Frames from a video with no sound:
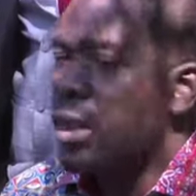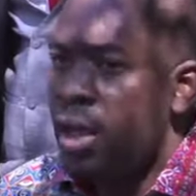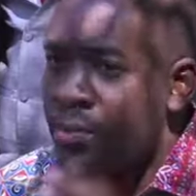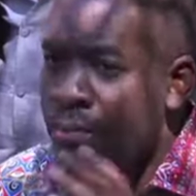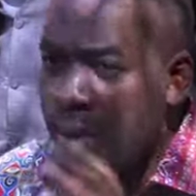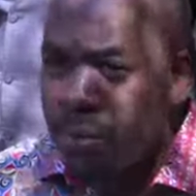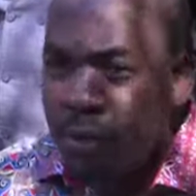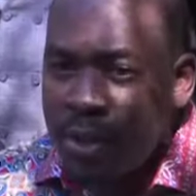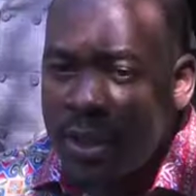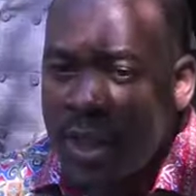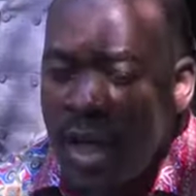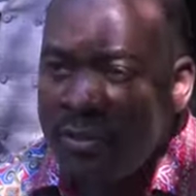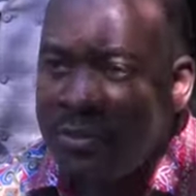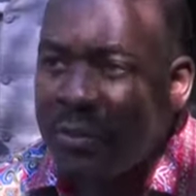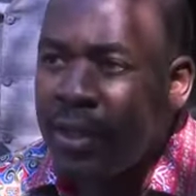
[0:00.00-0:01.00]
A people's
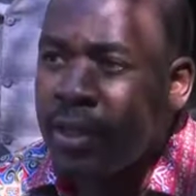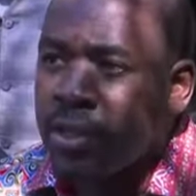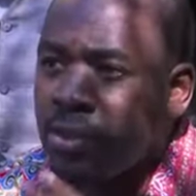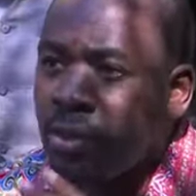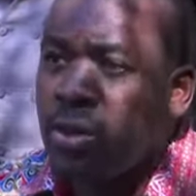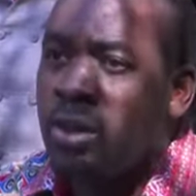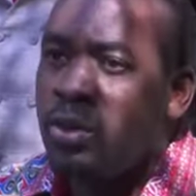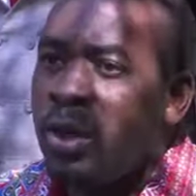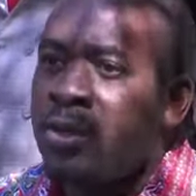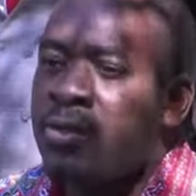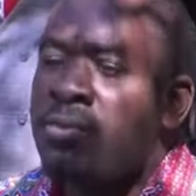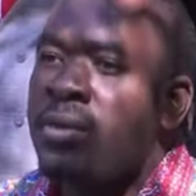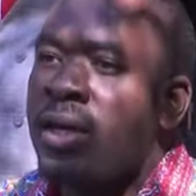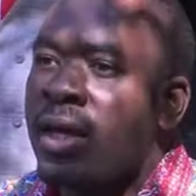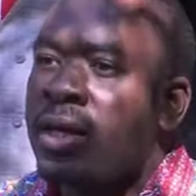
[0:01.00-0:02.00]
government is only going to
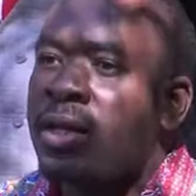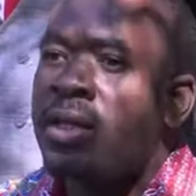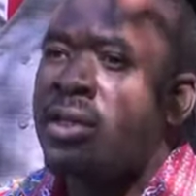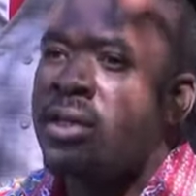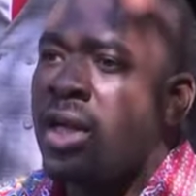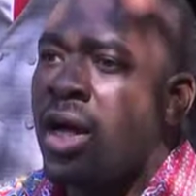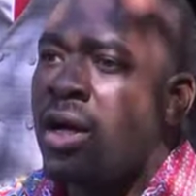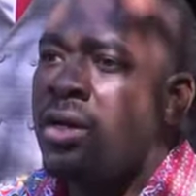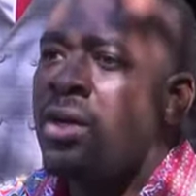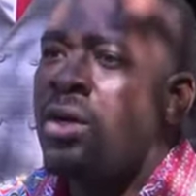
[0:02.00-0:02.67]
be a creature